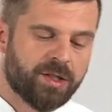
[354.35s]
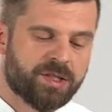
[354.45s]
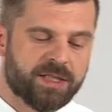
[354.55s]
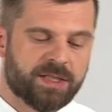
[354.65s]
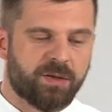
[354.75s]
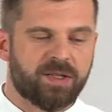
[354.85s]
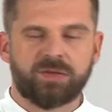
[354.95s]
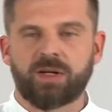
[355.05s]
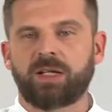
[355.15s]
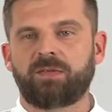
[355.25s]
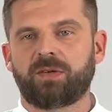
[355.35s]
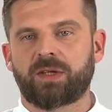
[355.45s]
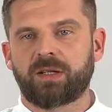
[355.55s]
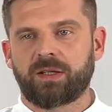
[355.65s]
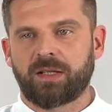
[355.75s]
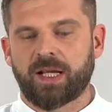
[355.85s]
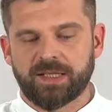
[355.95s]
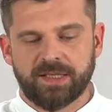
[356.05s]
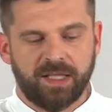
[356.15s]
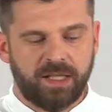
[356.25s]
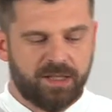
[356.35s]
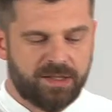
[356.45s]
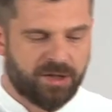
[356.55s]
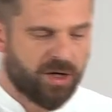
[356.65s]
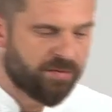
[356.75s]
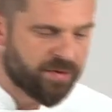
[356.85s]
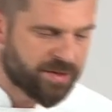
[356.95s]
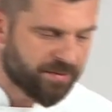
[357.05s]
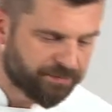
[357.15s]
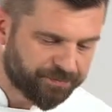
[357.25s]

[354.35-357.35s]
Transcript: just so it's ready for the next day service.